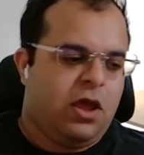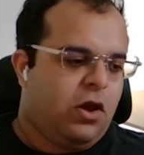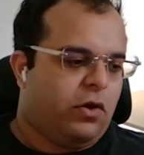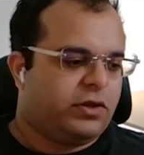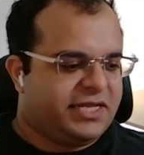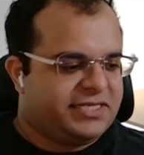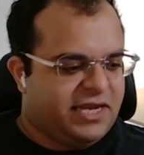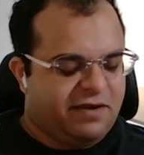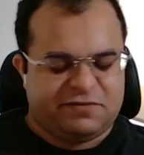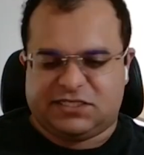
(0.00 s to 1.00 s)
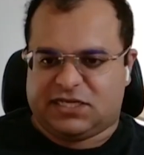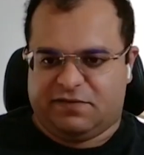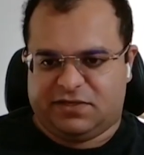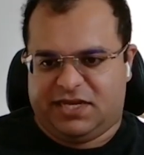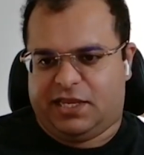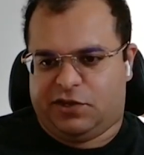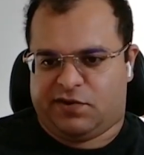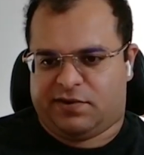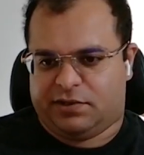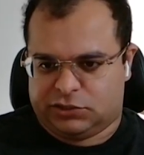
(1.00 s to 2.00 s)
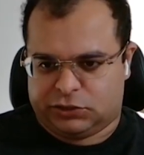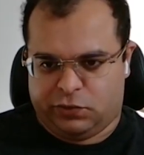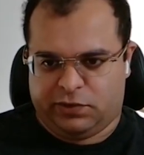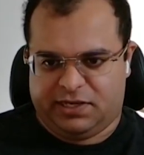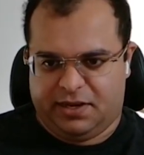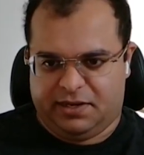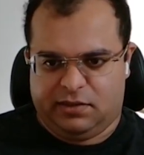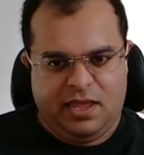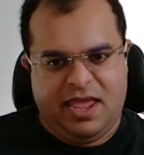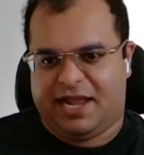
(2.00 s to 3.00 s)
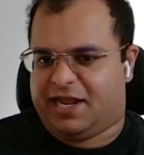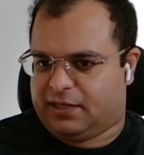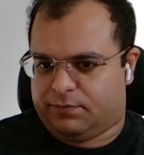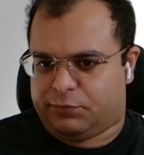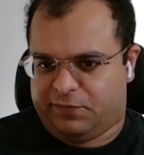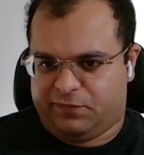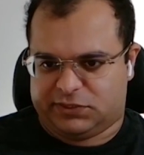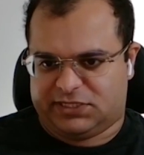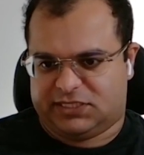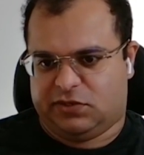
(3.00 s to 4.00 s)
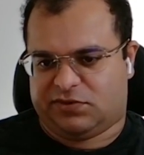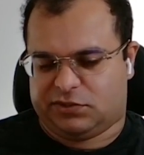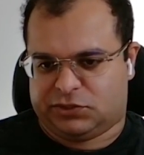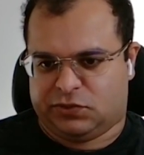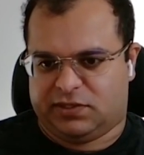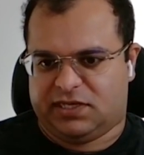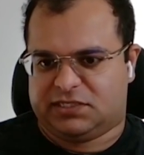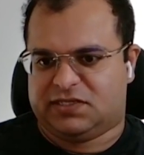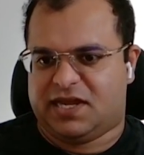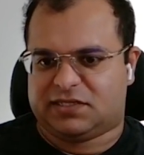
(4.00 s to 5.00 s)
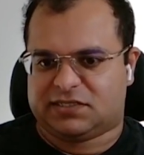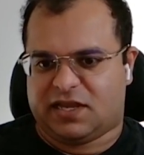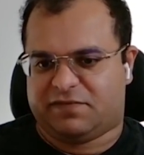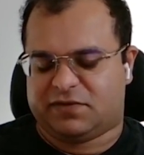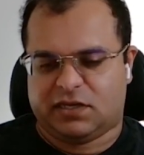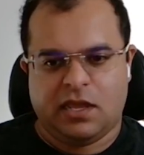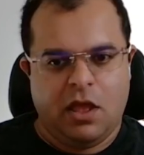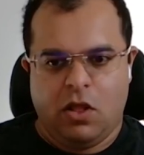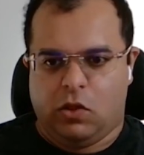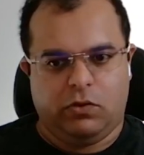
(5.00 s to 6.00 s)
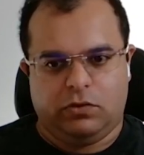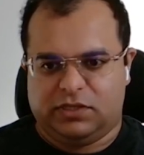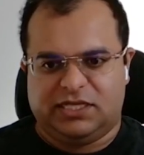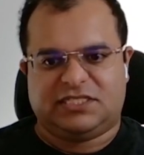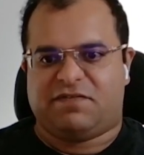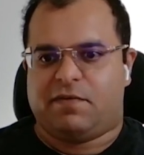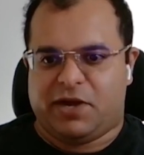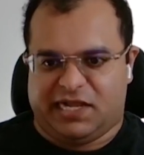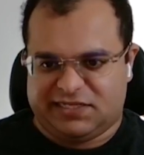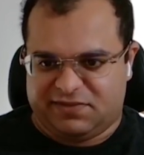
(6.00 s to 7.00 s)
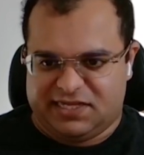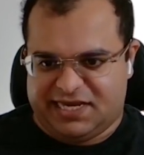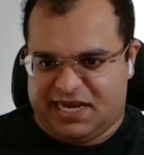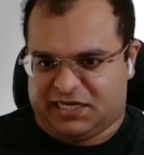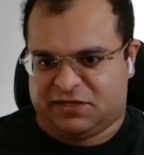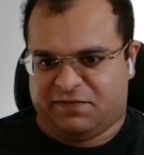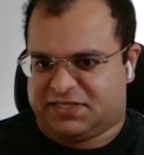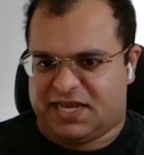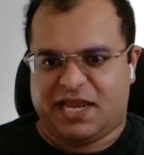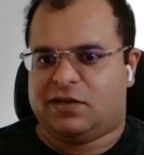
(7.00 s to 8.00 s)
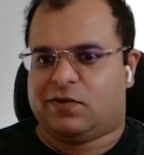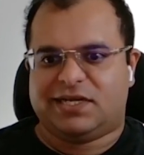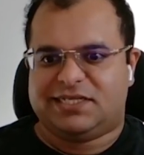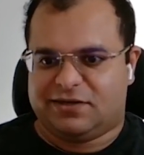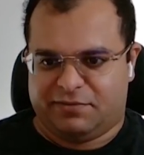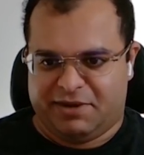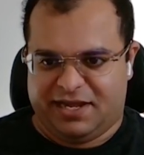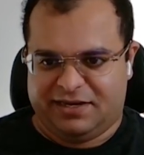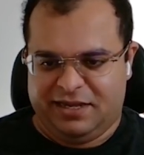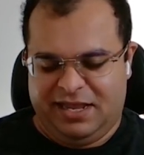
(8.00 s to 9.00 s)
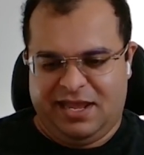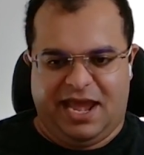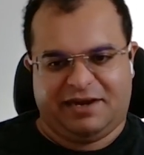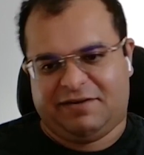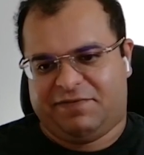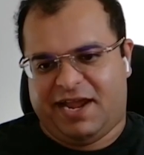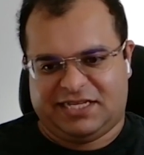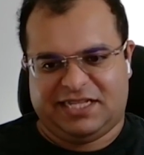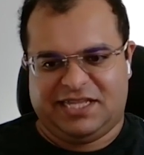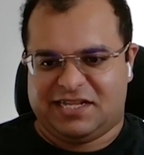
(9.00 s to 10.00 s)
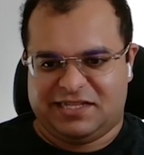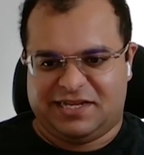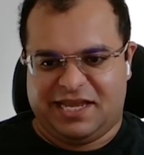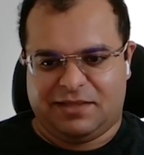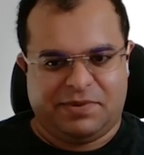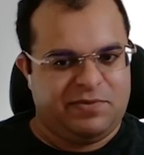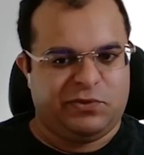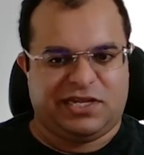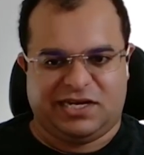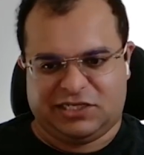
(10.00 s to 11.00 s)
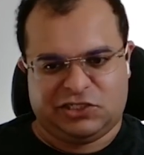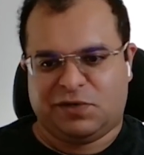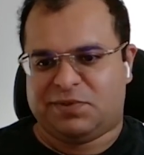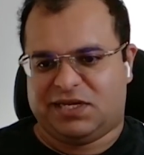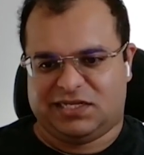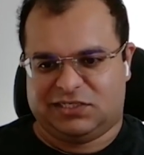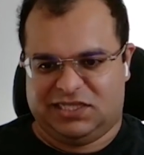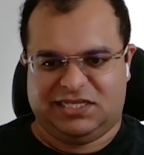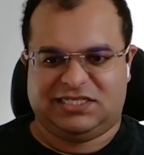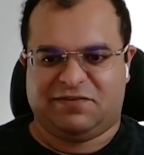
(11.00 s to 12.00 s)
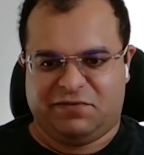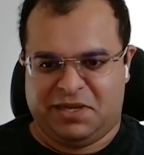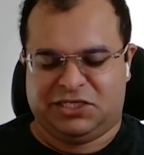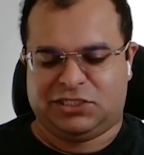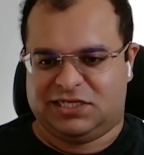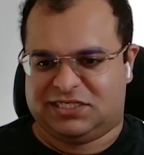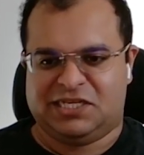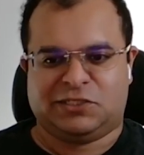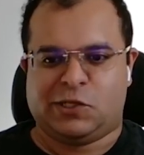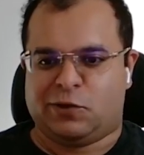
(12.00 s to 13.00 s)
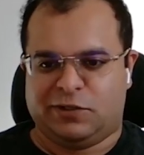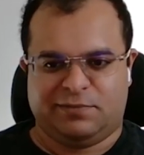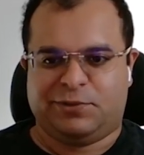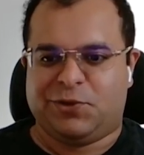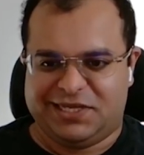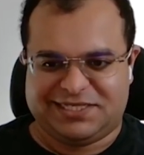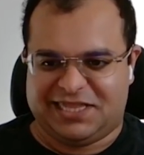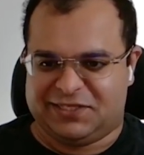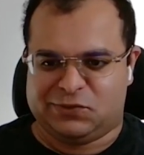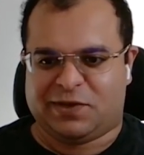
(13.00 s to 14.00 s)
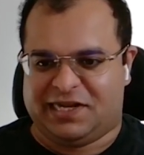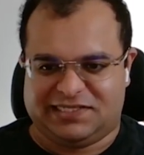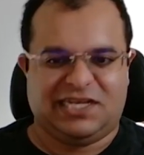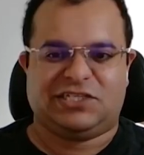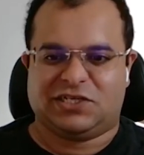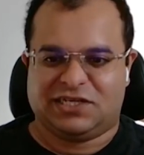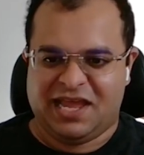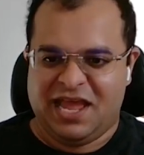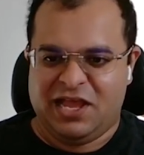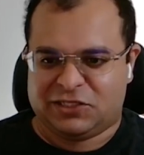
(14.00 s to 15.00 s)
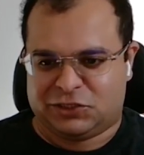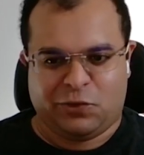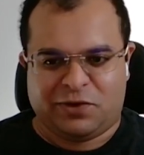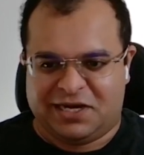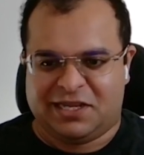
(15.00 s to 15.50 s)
Or let's say I've discovered a URL shortener, and I can brute force this URL shortener to now discover all these different parts of the attack surface I had no idea about. And in fact, at the end of the day, the people that are contributing to this information is the internal employees of this organization, shortening